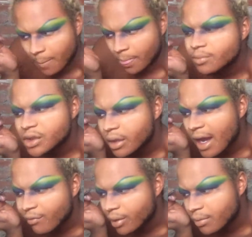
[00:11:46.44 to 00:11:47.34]
Also
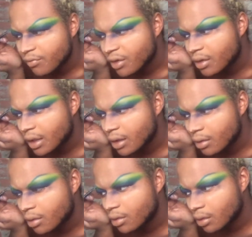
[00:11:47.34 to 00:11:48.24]
meant to mention
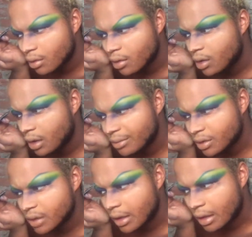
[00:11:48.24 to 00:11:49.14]
that I did dip into
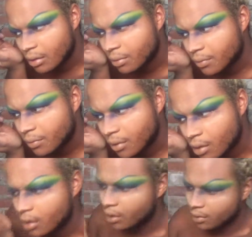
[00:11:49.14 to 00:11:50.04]
some shades from the
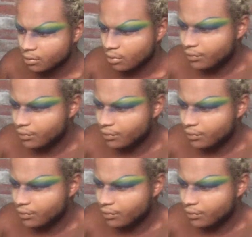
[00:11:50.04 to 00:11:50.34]
Jaclyn Hill palette. I